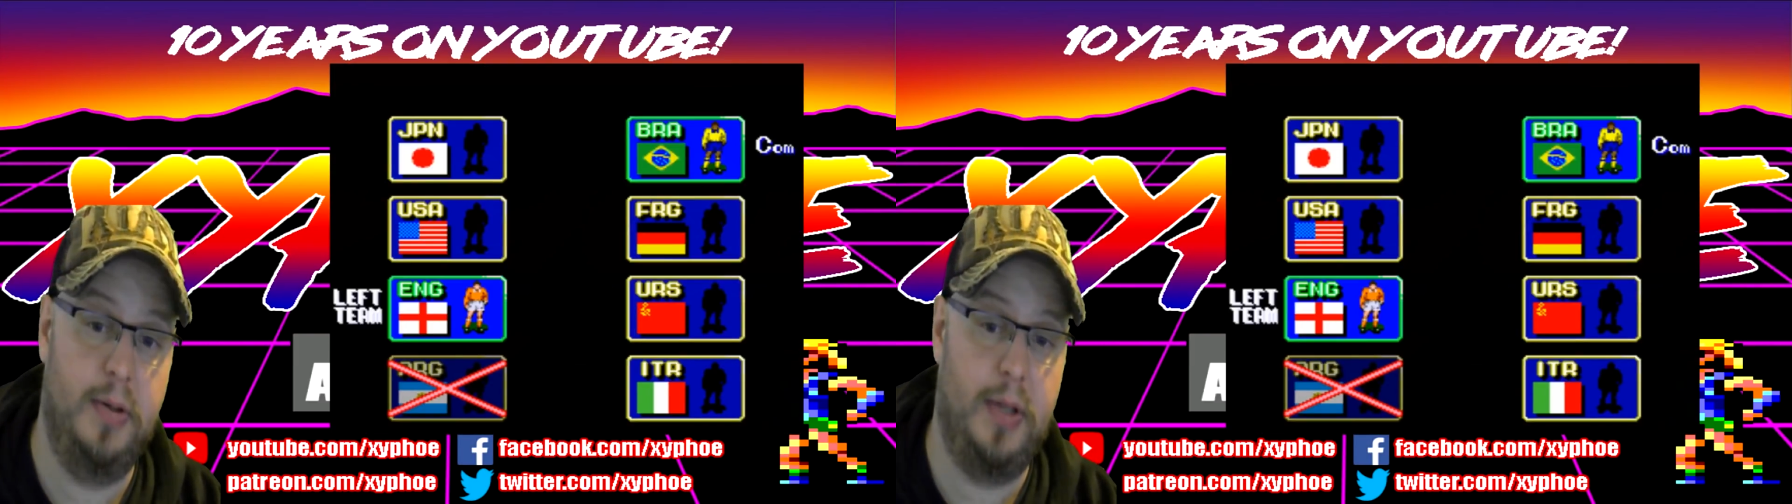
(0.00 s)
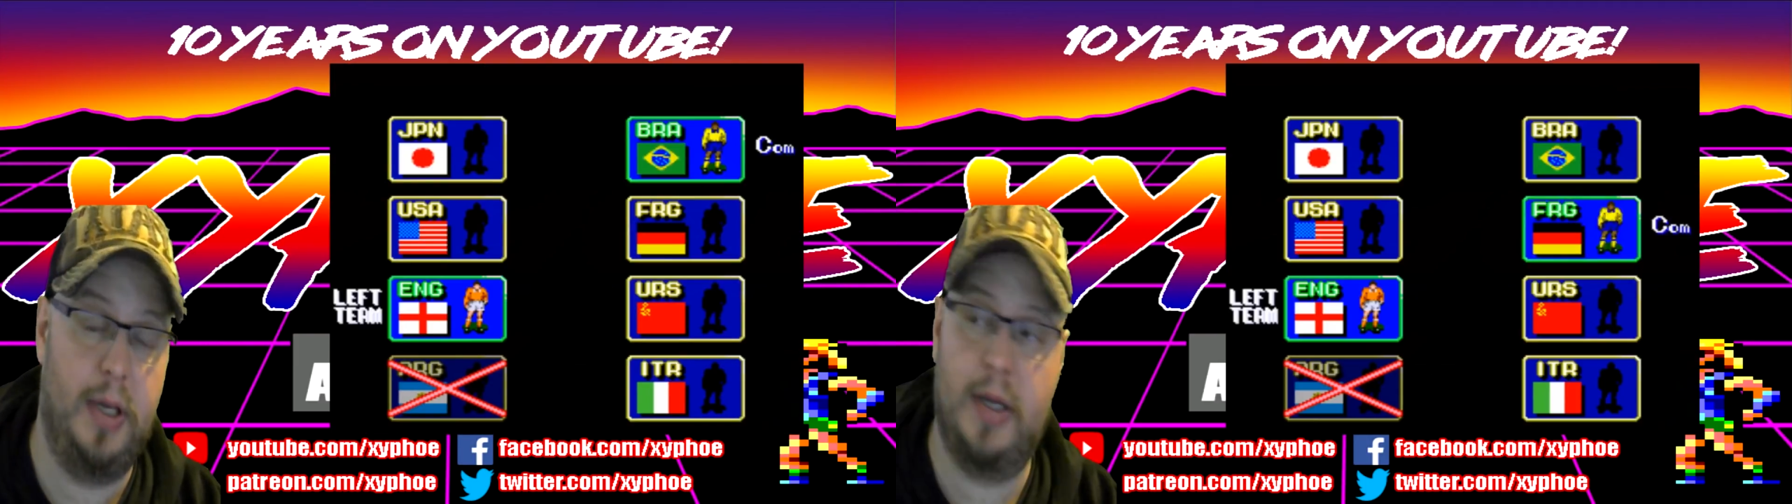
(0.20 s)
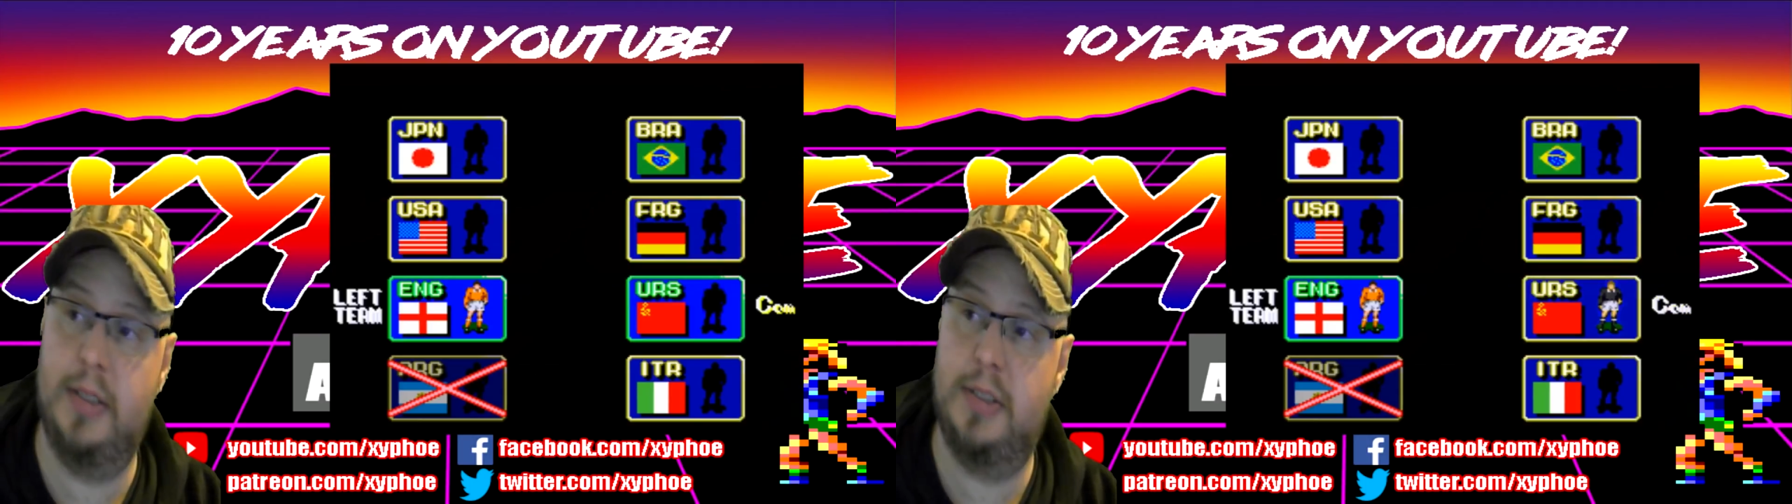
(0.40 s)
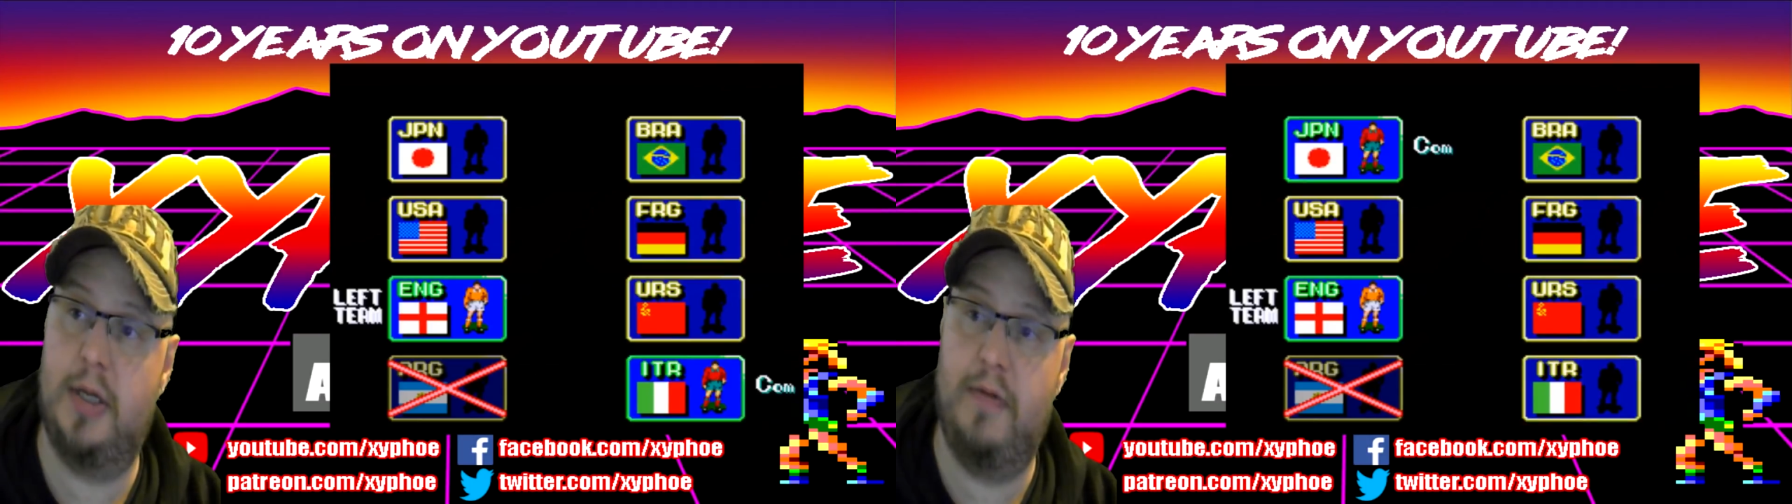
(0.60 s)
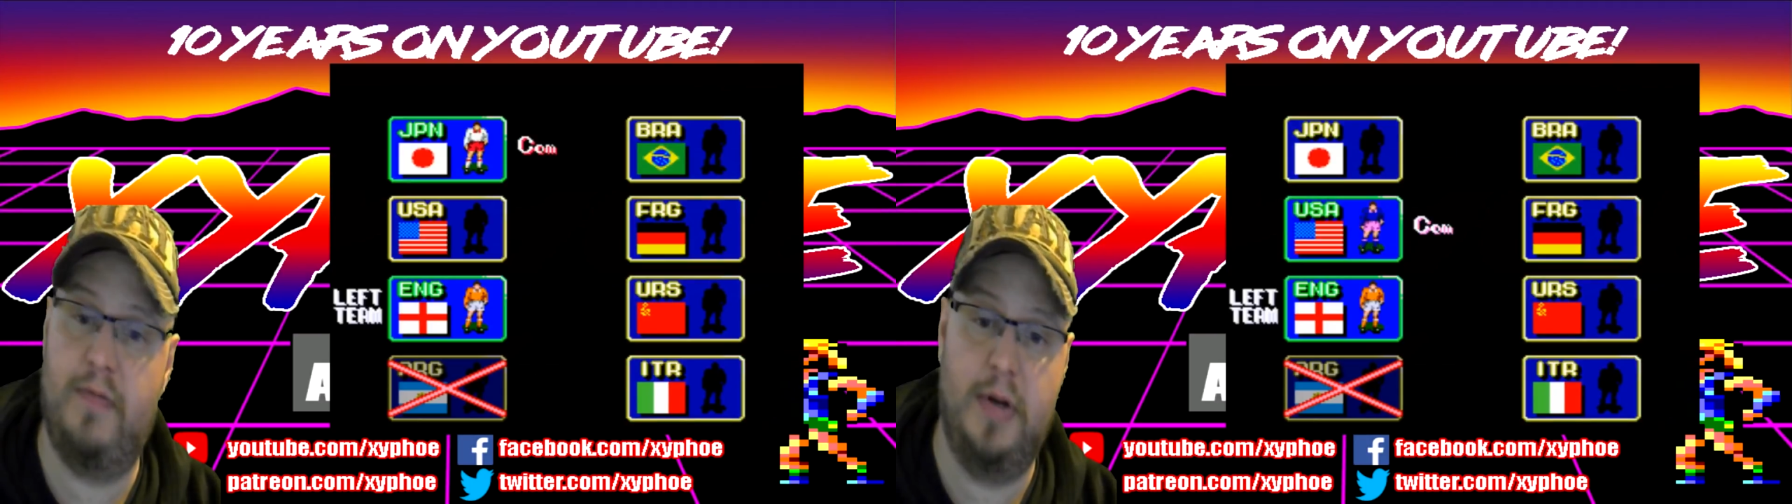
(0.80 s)
and all that kind of
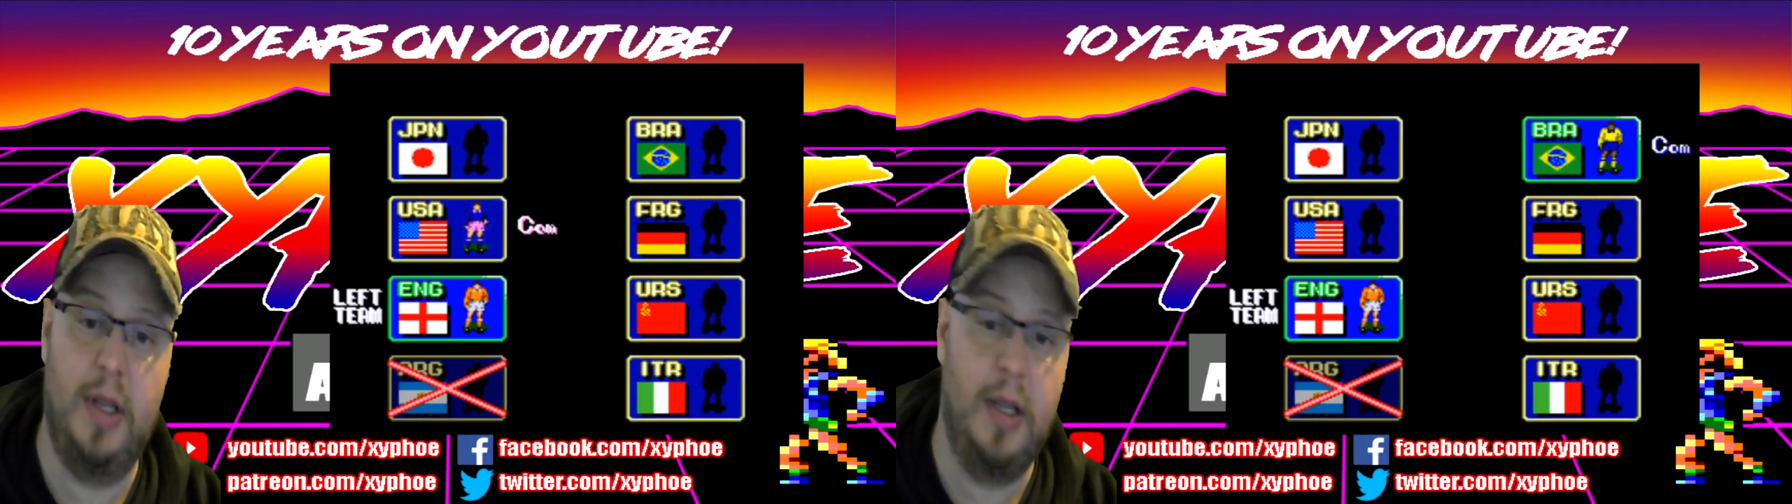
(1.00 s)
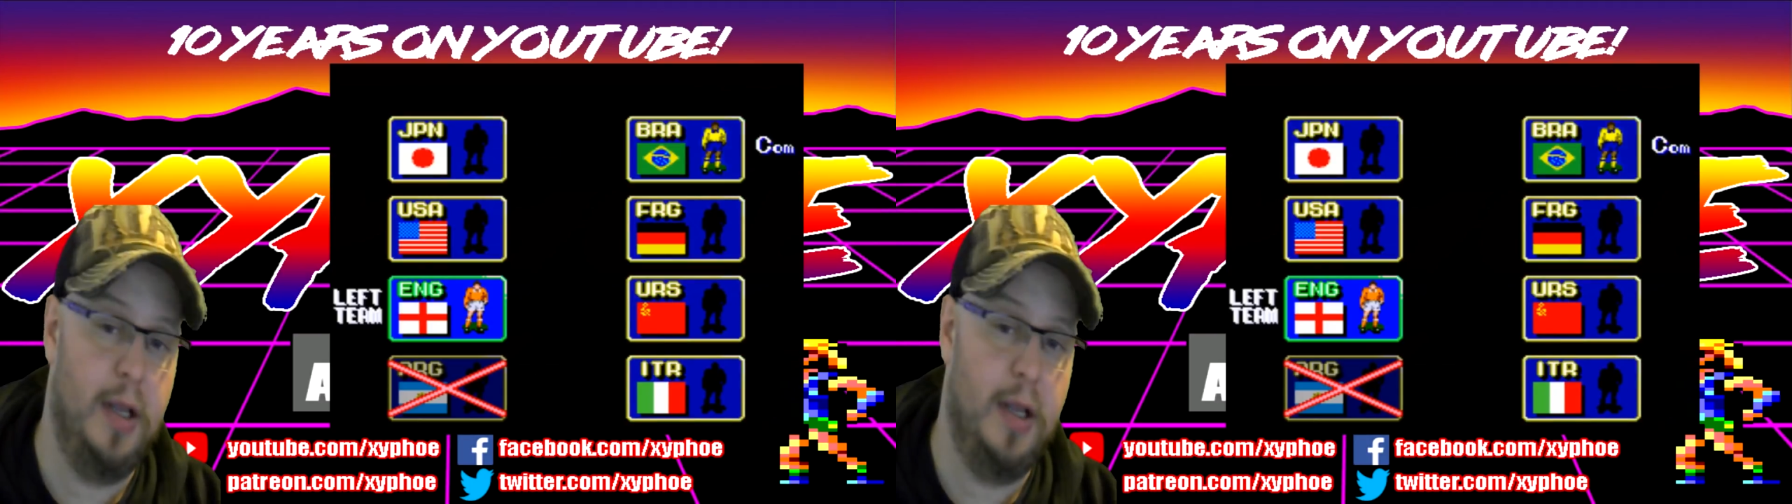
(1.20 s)
stuff, and